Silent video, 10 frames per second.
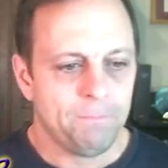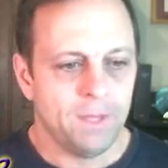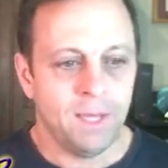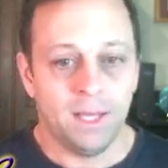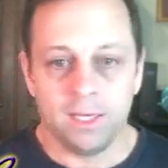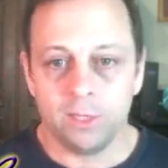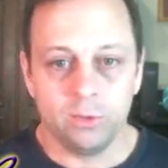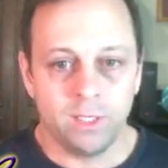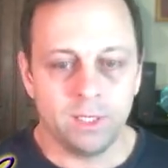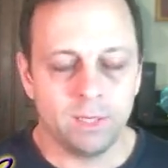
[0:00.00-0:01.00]

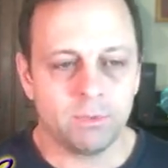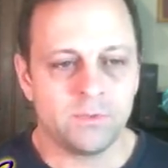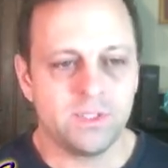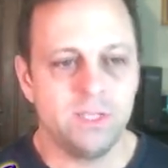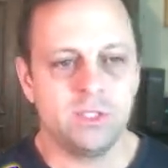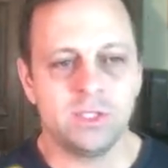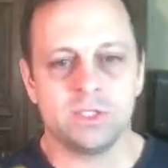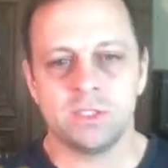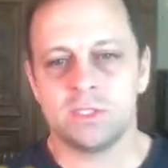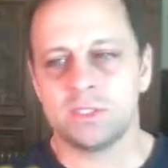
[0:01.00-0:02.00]
Including a number of siege
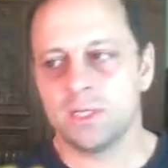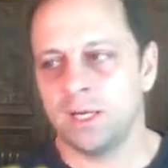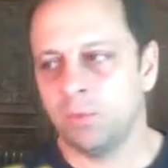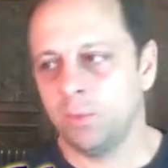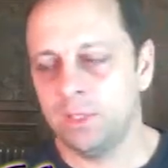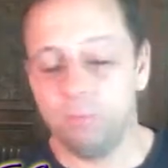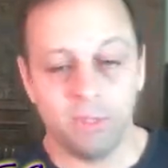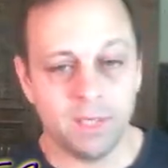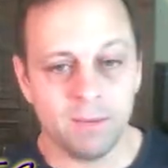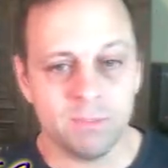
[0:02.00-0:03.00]
engines. We did
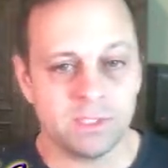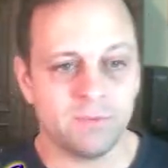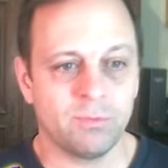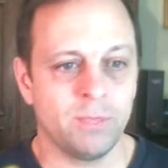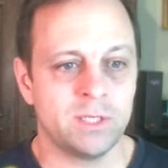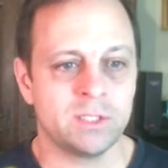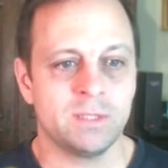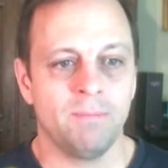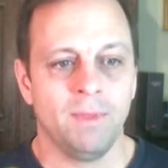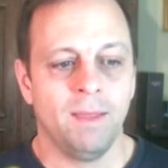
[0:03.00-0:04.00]
put out
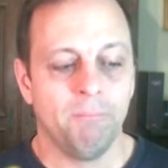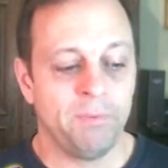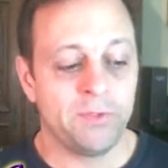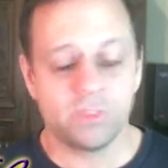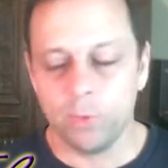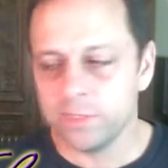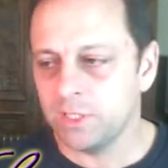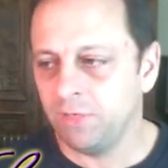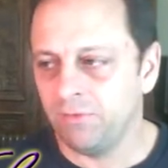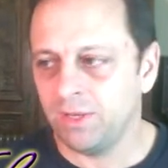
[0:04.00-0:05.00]
misinformation, but this was
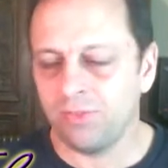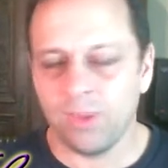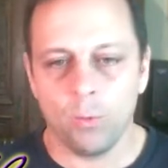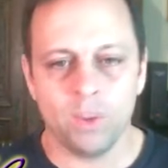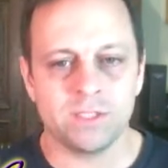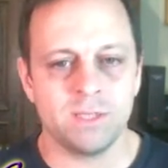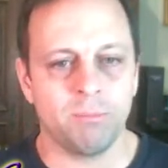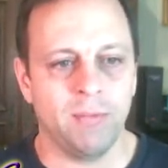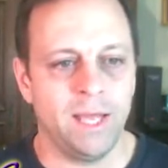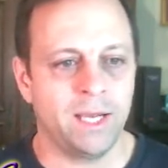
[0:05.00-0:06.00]
an event that was in
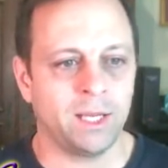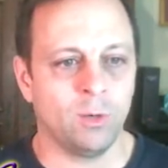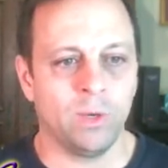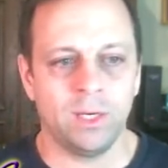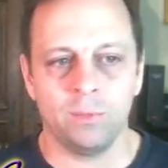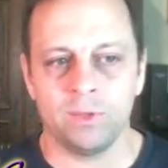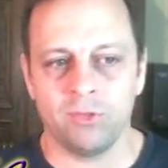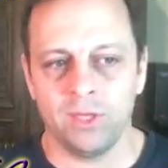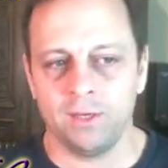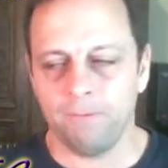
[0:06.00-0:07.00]
planning. I don't want anyone to
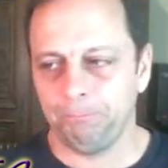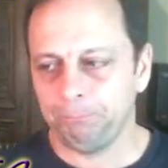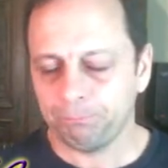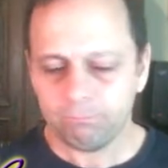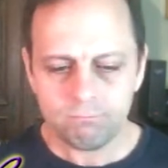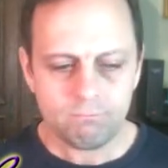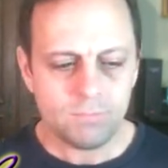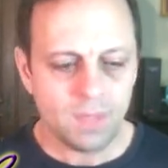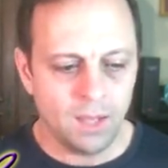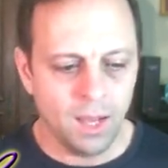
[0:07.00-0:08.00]
think
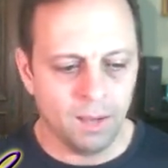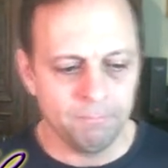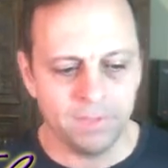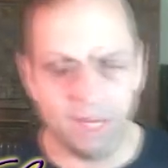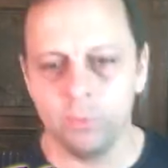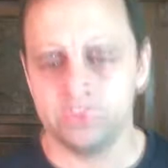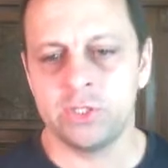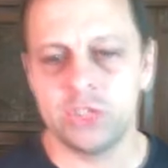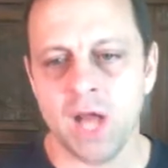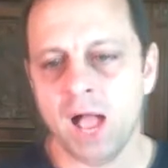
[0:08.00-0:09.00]
that it was a
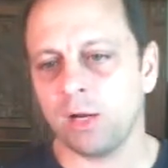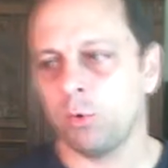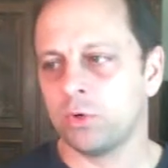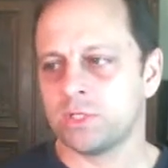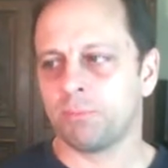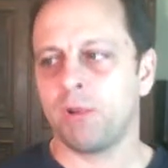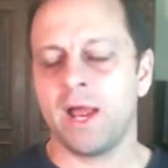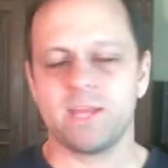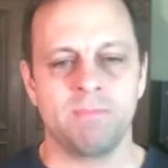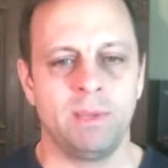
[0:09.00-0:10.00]
shock or a
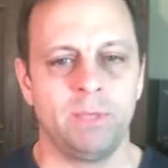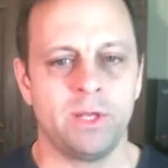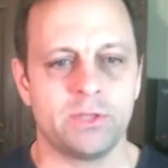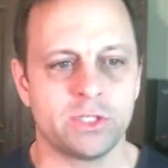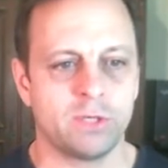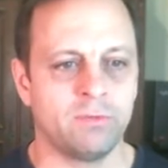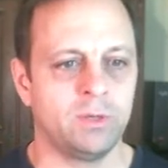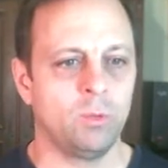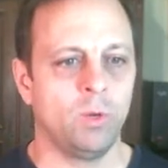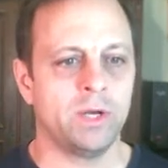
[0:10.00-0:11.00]
surprise. Maybe to the
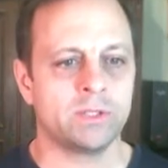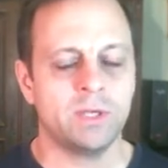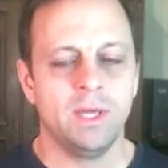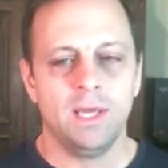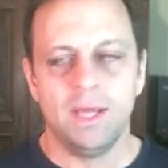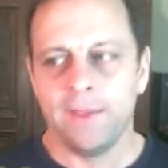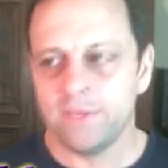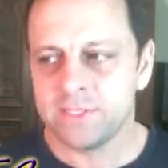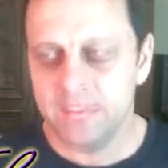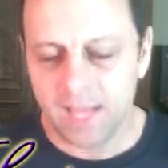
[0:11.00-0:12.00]
server it was, and
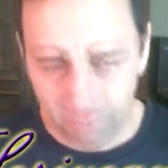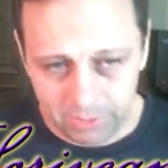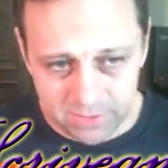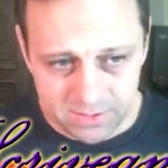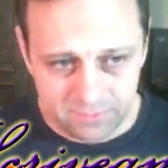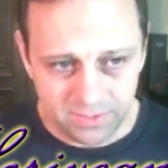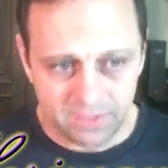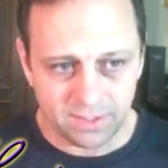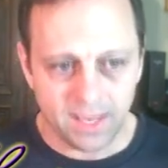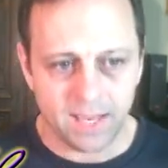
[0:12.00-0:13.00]
this and that, but this
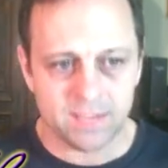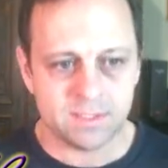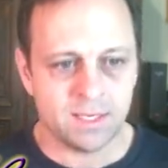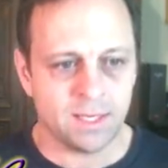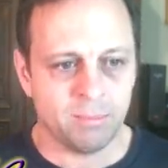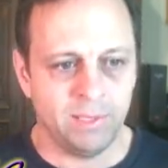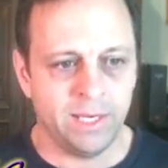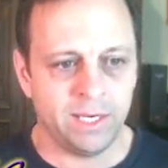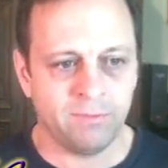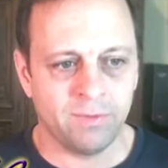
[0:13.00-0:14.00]
event has
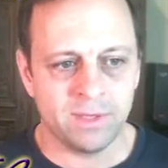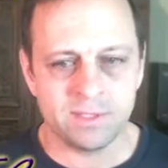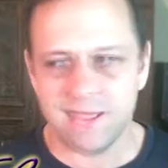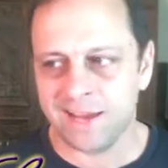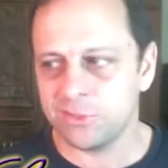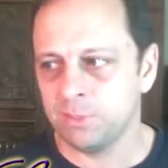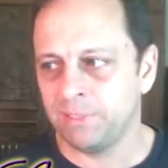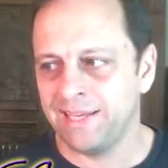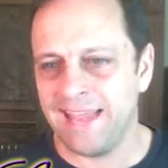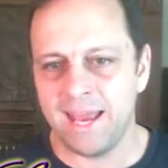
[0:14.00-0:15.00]
planning for this actually
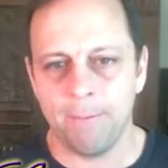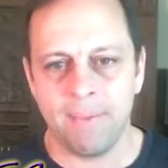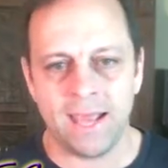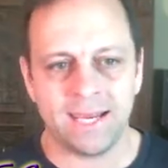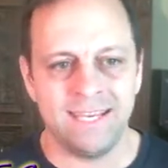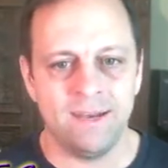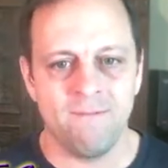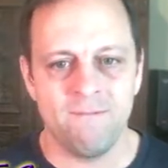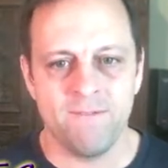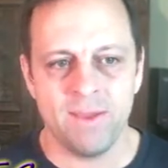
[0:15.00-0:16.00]
began back in
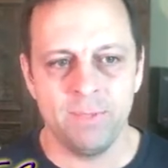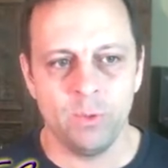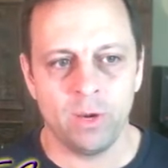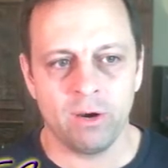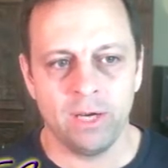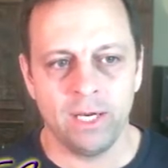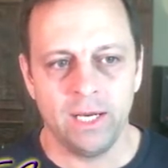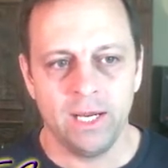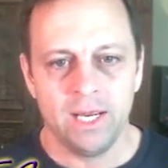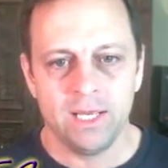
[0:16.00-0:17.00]
February.
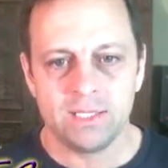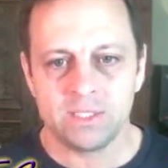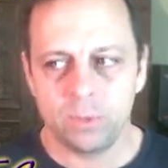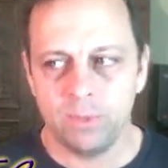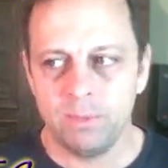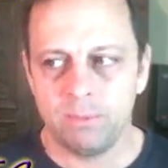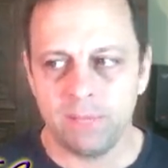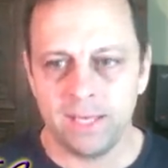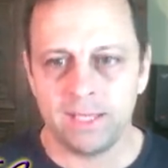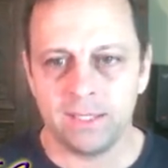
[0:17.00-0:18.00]
So we've been
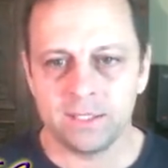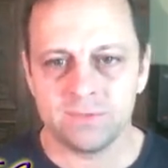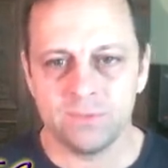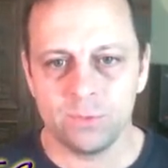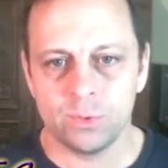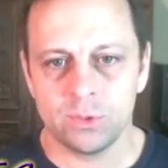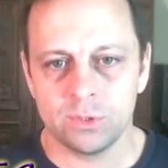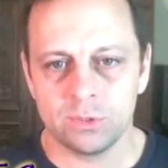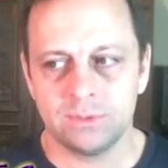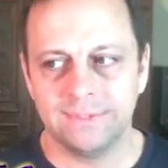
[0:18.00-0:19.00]
planning this
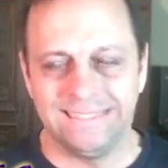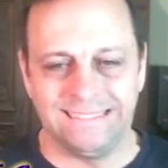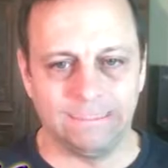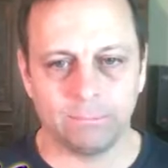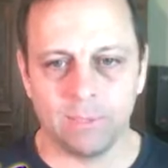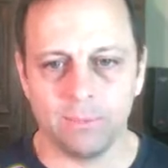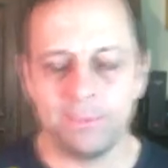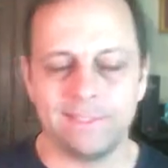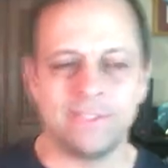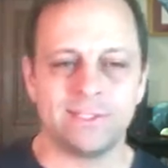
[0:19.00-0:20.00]
for
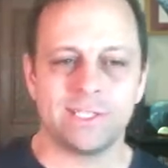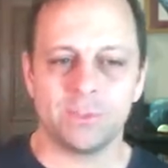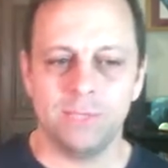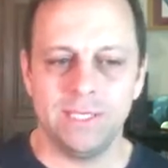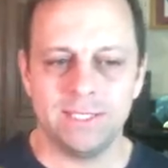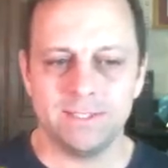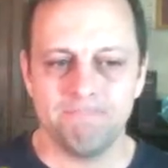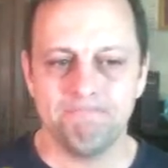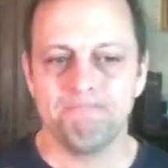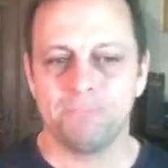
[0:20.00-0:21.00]
probably 6 weeks,
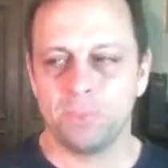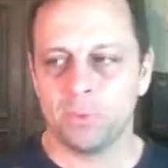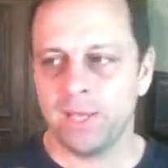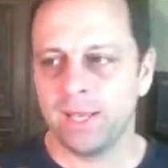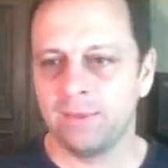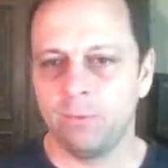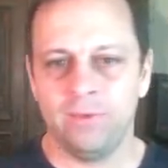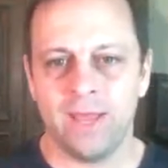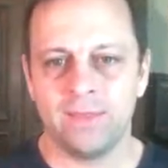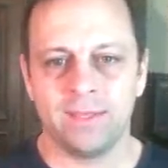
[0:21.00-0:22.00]
where we've
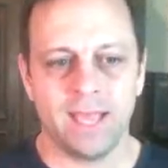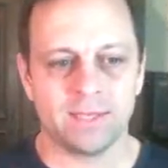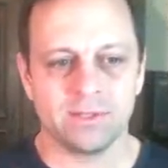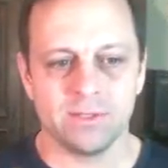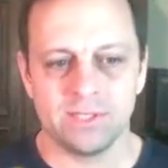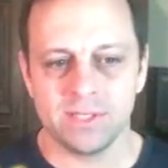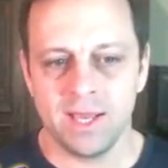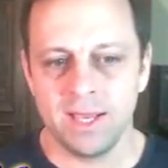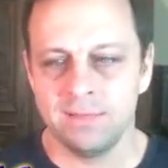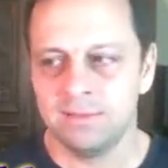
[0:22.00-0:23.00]
had the castle
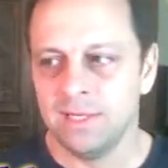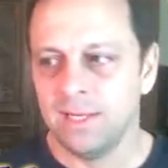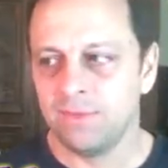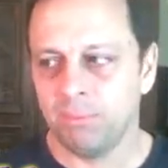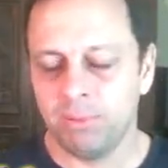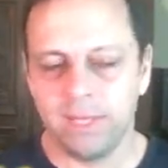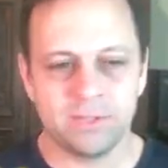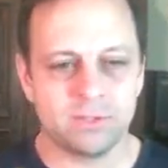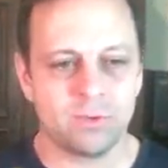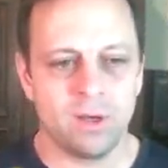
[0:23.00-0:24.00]
design, the
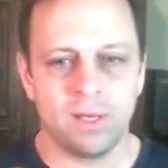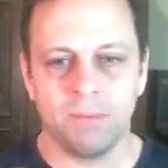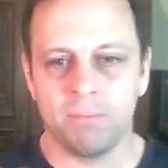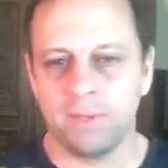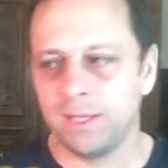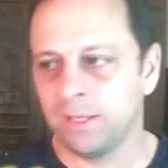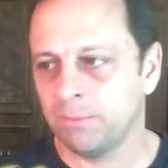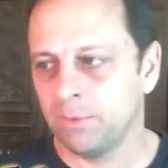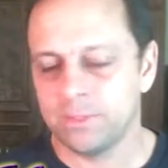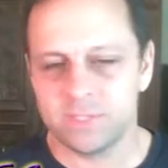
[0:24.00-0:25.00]
plans drawn up, and
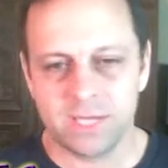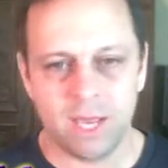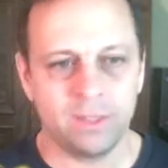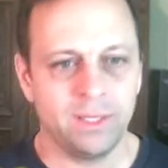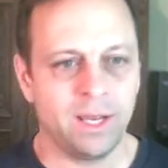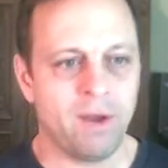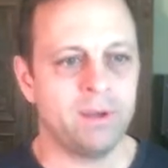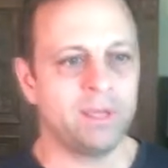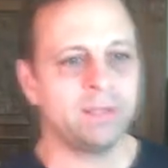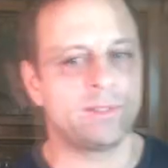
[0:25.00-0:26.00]
we've been scouting the
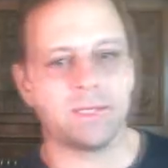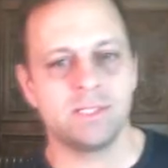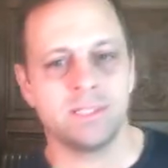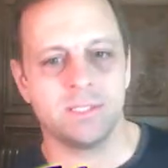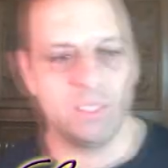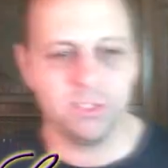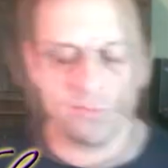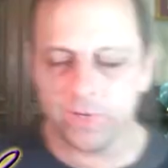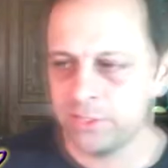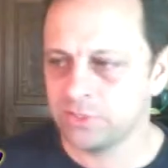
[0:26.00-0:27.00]
area, testing siege
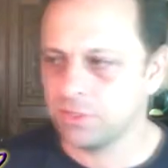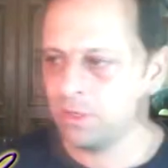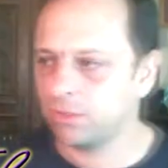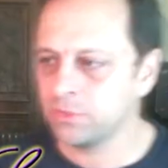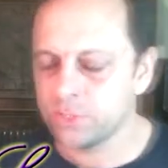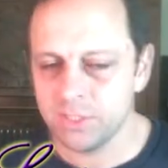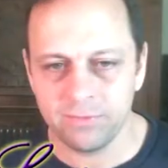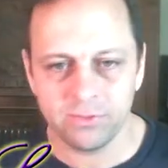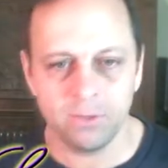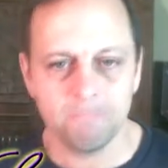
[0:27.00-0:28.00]
ranges and all that other
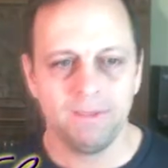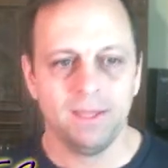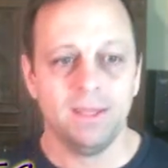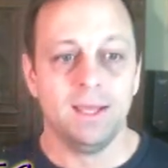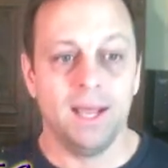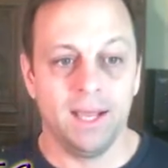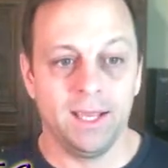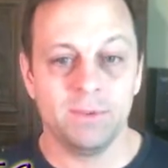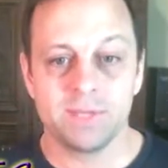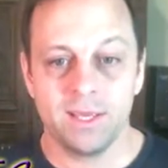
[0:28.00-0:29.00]
stuff. So
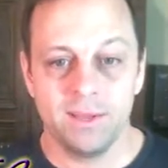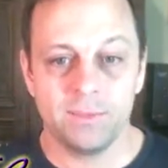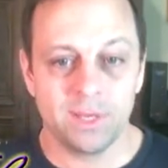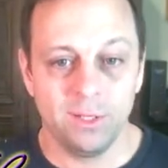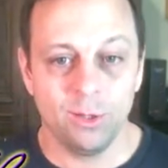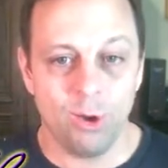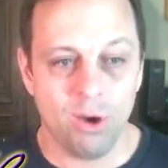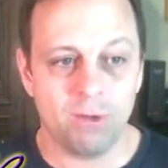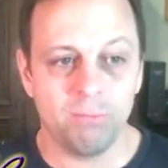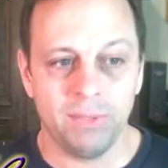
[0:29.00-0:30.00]
it was a
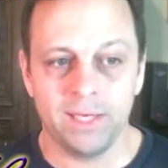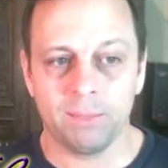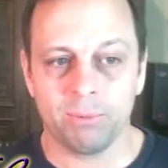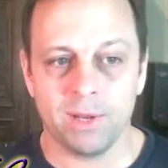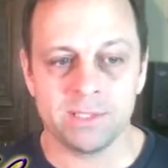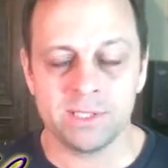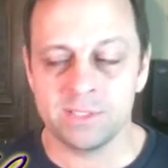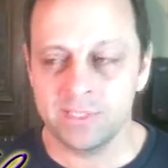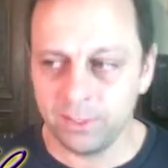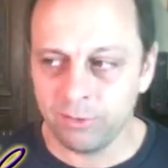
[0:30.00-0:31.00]
long planning
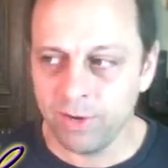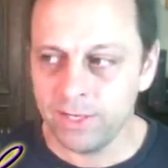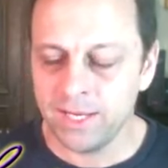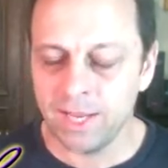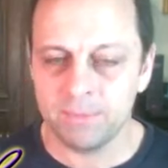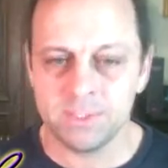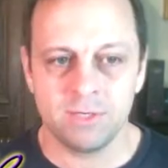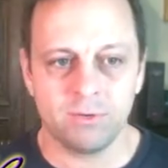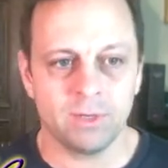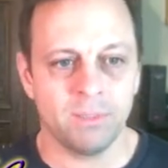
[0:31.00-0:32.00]
process and a great kept
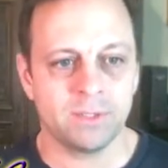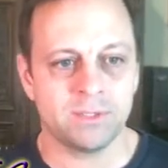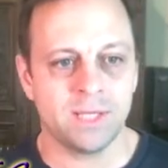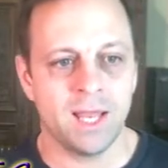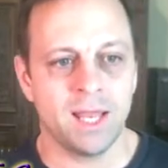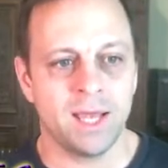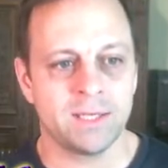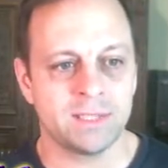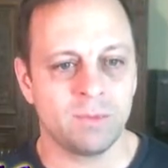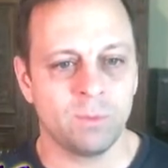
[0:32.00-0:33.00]
secret amongst the
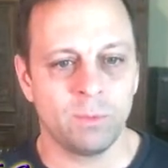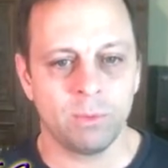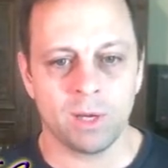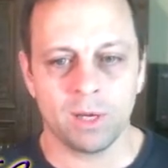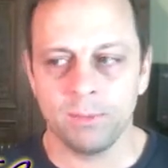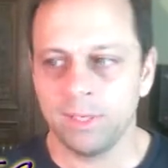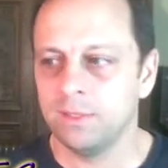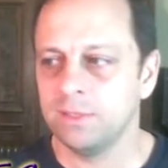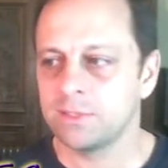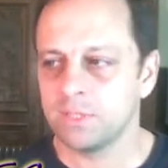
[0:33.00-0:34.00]
allies, and when we brought them in.
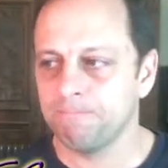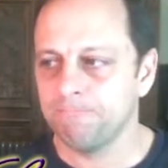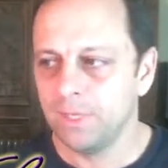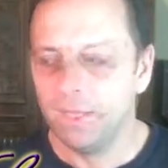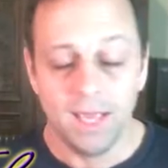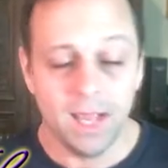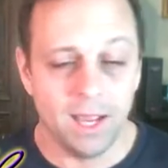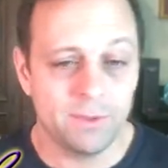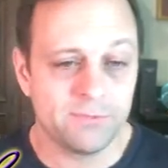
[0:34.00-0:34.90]
So it was